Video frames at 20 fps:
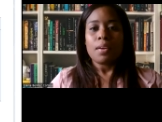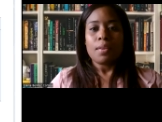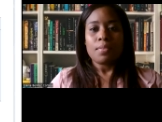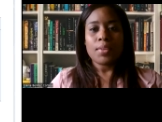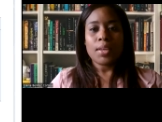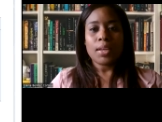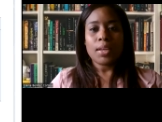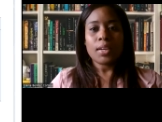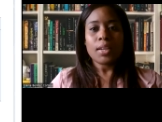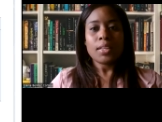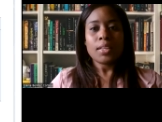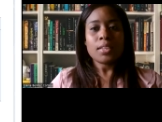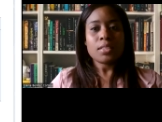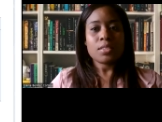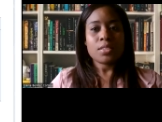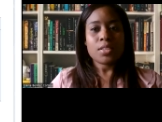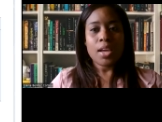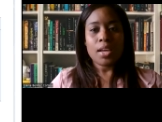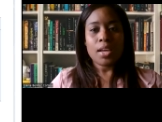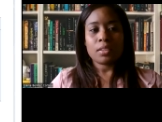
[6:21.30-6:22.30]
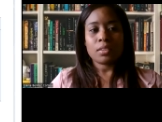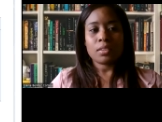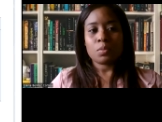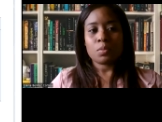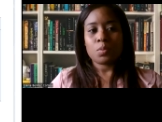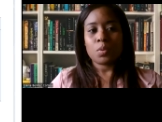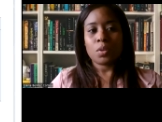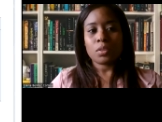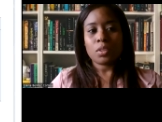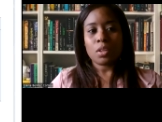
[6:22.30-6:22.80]
The greatest change
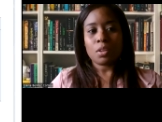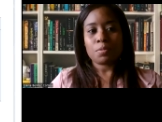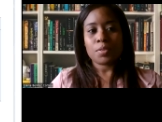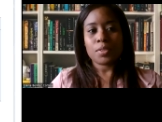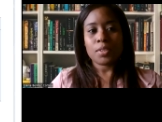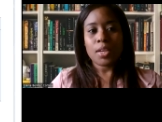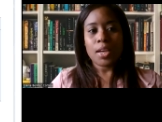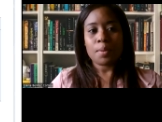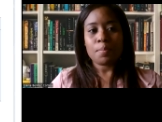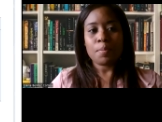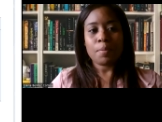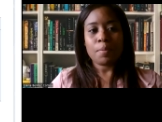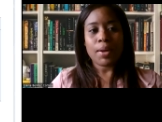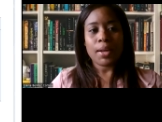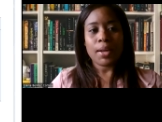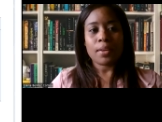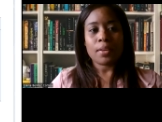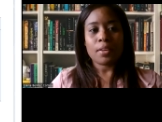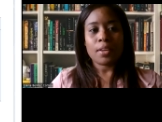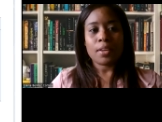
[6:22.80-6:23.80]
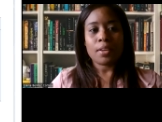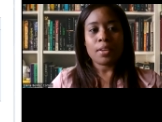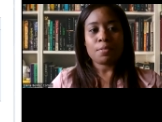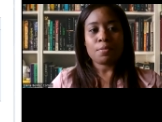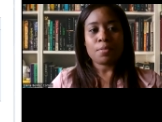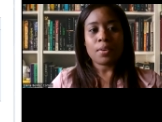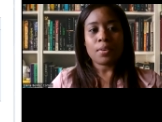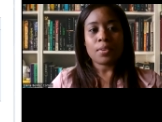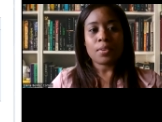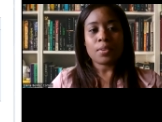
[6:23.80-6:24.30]
was observed by, uh,
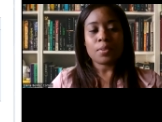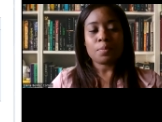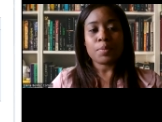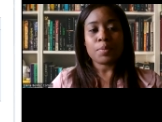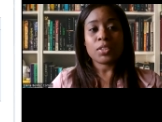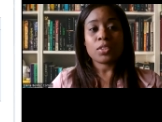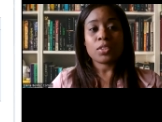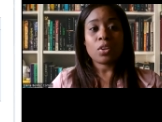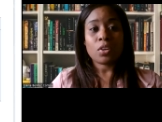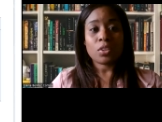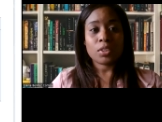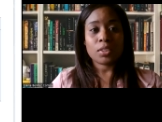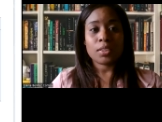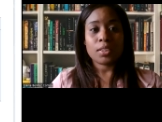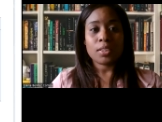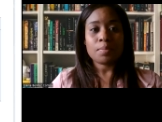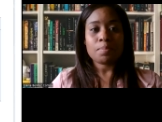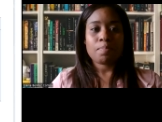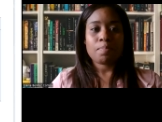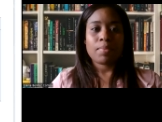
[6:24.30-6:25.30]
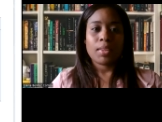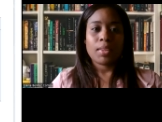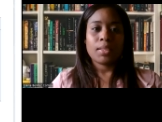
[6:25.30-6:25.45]
for viscosity.